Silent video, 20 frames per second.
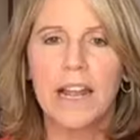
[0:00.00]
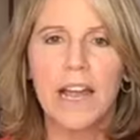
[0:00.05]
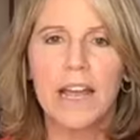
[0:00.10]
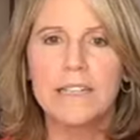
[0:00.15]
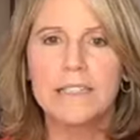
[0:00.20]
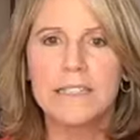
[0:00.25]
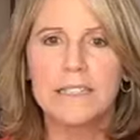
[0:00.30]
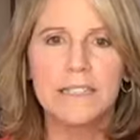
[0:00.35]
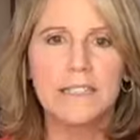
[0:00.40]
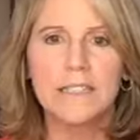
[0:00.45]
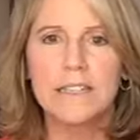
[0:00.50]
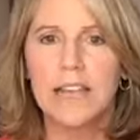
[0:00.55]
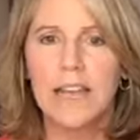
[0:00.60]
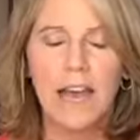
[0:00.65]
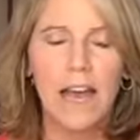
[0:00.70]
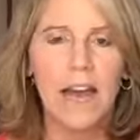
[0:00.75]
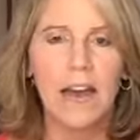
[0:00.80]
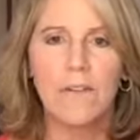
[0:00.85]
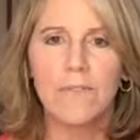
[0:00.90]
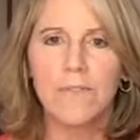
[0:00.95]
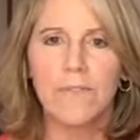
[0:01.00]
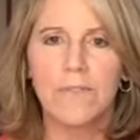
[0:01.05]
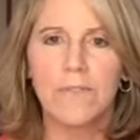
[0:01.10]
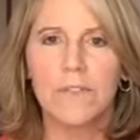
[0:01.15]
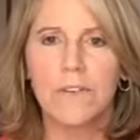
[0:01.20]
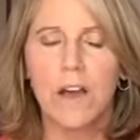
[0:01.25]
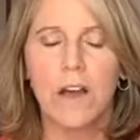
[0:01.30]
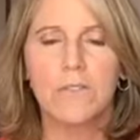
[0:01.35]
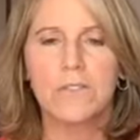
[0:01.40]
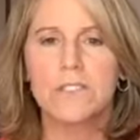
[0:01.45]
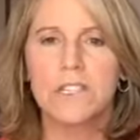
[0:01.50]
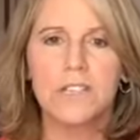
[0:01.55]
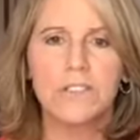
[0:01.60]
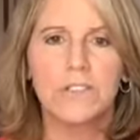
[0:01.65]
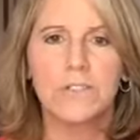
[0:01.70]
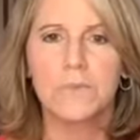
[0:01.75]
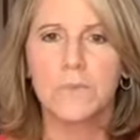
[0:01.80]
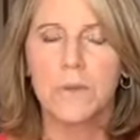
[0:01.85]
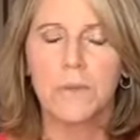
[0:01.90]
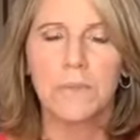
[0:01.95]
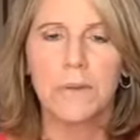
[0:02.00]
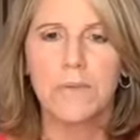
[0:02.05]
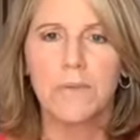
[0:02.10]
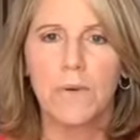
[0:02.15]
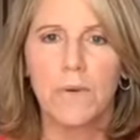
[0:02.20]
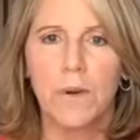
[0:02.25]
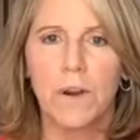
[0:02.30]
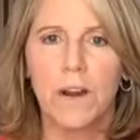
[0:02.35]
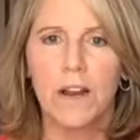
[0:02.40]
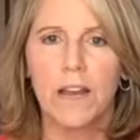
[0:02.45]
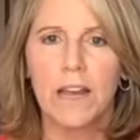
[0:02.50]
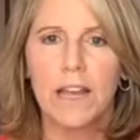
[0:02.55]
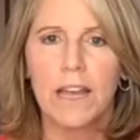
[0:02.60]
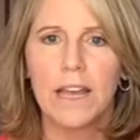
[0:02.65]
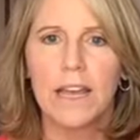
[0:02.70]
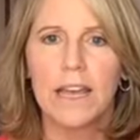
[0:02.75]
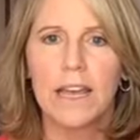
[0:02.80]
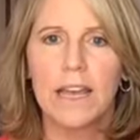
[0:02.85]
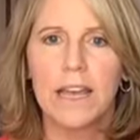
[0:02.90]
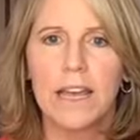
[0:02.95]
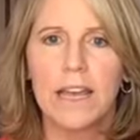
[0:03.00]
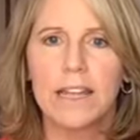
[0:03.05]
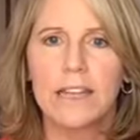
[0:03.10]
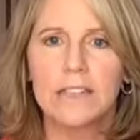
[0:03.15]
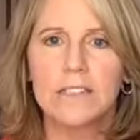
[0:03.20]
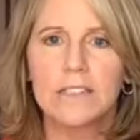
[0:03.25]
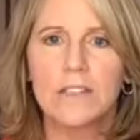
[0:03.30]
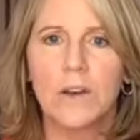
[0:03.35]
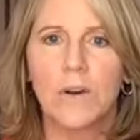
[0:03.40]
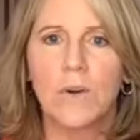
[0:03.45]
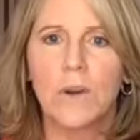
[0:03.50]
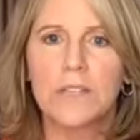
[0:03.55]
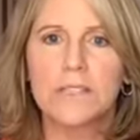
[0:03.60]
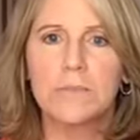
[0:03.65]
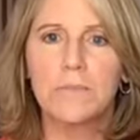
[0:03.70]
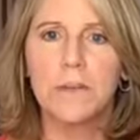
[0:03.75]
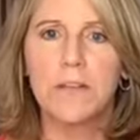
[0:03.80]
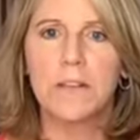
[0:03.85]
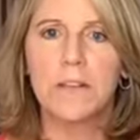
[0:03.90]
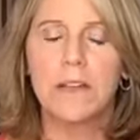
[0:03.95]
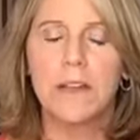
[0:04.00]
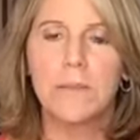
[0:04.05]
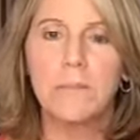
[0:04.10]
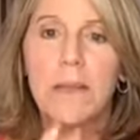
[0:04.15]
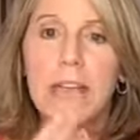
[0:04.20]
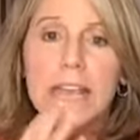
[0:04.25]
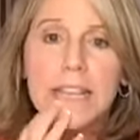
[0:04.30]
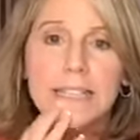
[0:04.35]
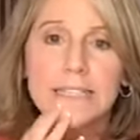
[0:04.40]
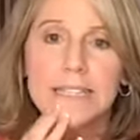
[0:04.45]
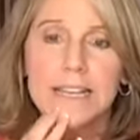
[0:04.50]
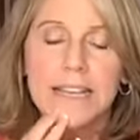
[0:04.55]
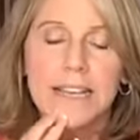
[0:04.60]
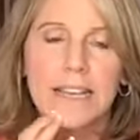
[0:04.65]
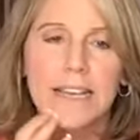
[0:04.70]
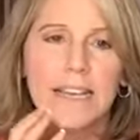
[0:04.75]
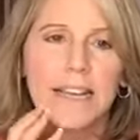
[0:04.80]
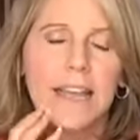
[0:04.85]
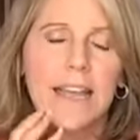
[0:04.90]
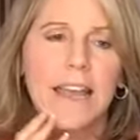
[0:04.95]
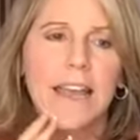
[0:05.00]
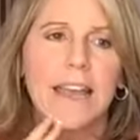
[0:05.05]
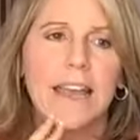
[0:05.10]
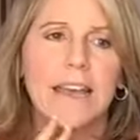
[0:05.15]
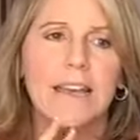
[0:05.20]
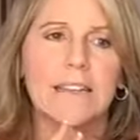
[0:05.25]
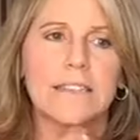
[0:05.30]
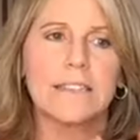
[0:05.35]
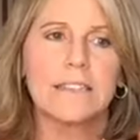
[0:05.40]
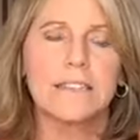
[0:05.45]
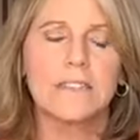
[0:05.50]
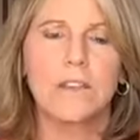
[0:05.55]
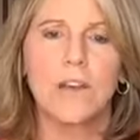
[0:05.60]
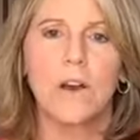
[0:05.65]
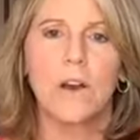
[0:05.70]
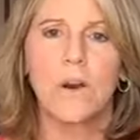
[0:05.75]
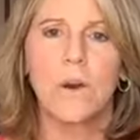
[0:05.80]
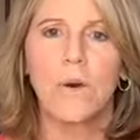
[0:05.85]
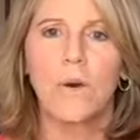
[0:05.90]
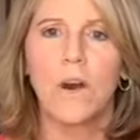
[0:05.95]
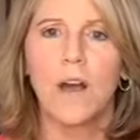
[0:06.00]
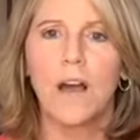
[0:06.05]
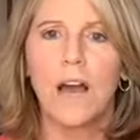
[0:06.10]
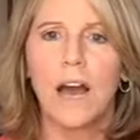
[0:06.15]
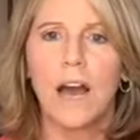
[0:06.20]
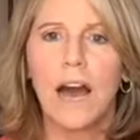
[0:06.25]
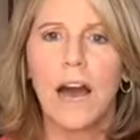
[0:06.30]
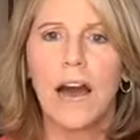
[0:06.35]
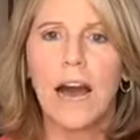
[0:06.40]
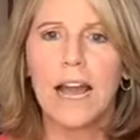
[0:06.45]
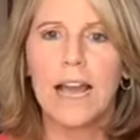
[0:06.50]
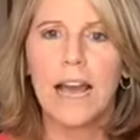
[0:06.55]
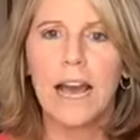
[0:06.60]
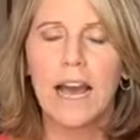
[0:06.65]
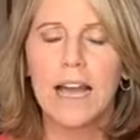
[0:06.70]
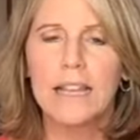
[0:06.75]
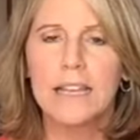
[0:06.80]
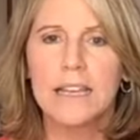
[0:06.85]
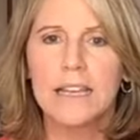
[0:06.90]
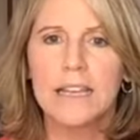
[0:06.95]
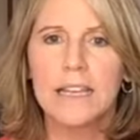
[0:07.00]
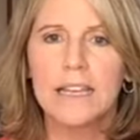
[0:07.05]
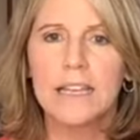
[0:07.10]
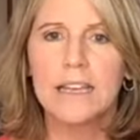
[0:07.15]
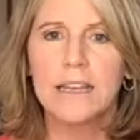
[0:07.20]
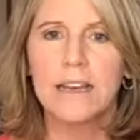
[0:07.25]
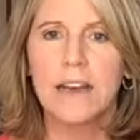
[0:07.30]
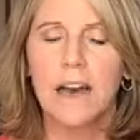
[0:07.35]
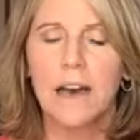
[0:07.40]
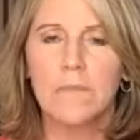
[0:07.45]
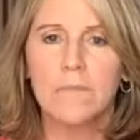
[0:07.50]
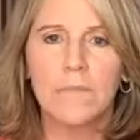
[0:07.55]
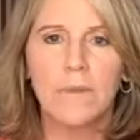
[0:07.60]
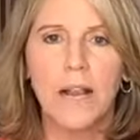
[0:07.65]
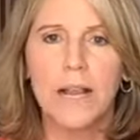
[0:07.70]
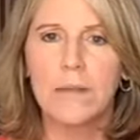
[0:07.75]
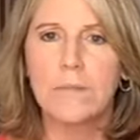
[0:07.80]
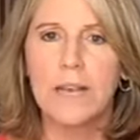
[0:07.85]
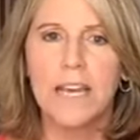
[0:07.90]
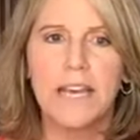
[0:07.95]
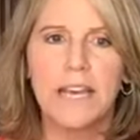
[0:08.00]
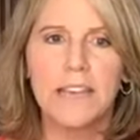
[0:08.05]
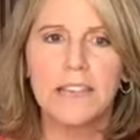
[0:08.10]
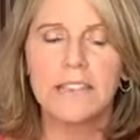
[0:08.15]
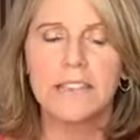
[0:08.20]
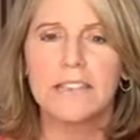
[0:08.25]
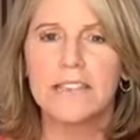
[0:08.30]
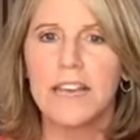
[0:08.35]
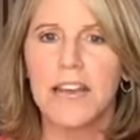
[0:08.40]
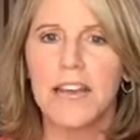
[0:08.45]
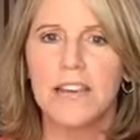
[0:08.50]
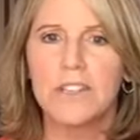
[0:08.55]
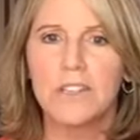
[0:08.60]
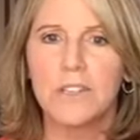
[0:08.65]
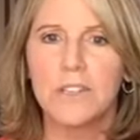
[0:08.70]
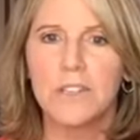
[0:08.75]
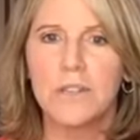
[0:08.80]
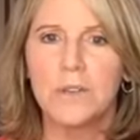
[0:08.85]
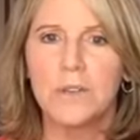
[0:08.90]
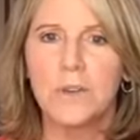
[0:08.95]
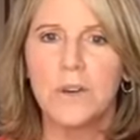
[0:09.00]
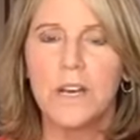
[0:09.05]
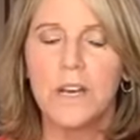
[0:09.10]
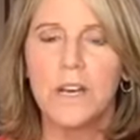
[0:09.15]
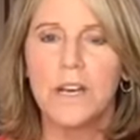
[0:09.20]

I didn't have conversations with before. And so it's been amazing. And so I highly recommend that you